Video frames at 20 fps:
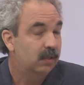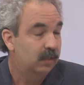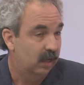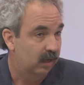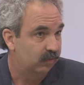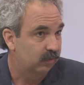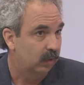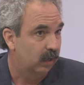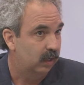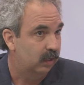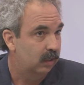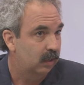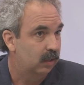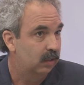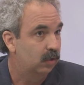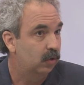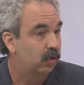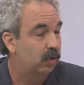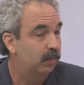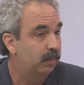That's right.
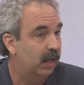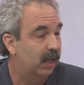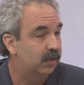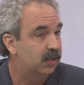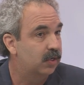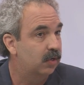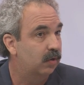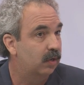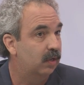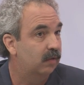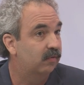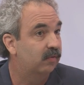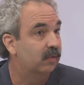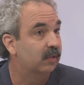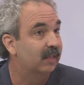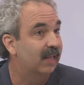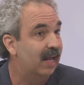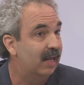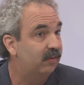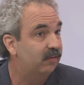The good bacteria is the
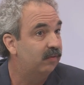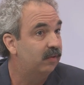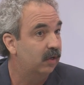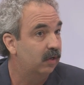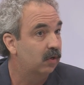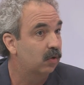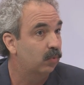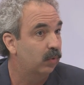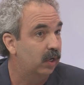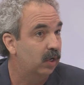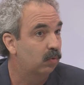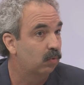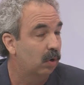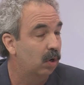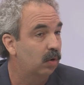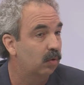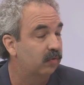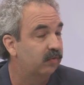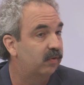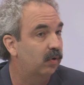last thing to
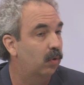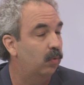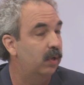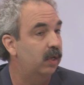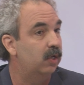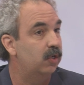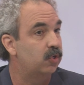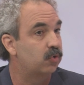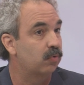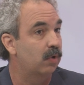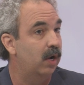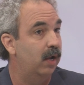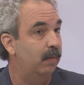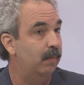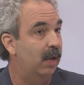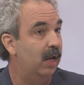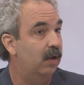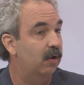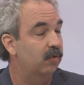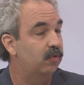regrow. So in a dry
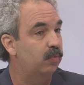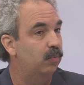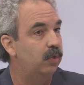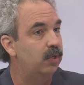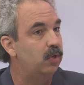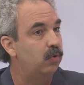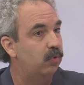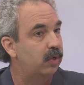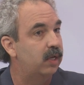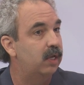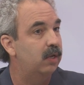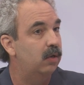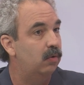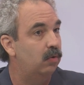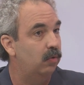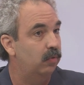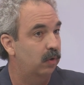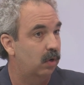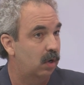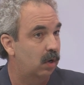mouth, when you
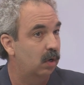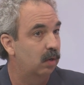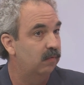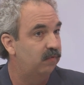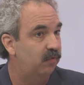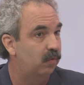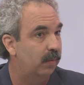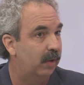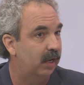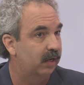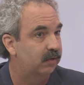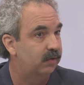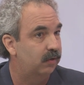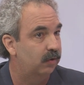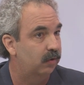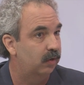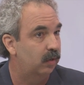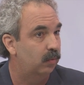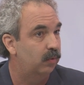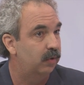kill the harmful
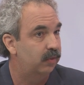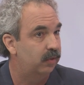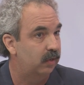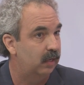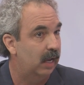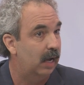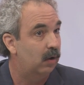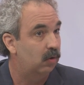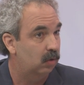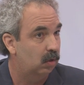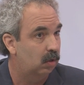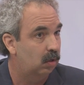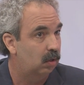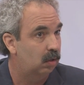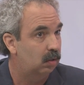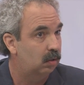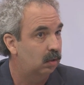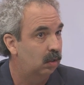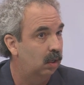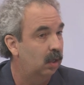bacteria with the
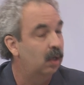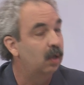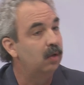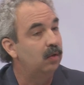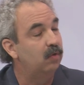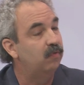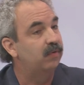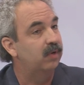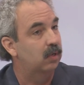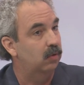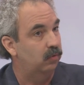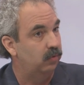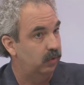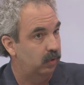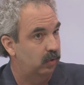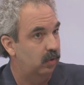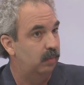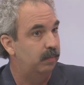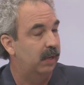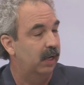alcohol, you've killed
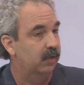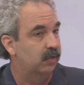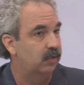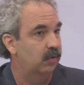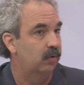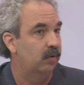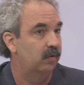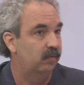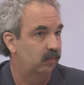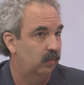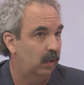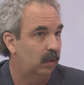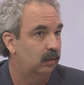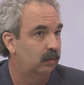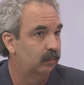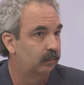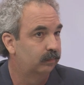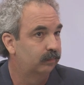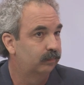the good bacteria as well.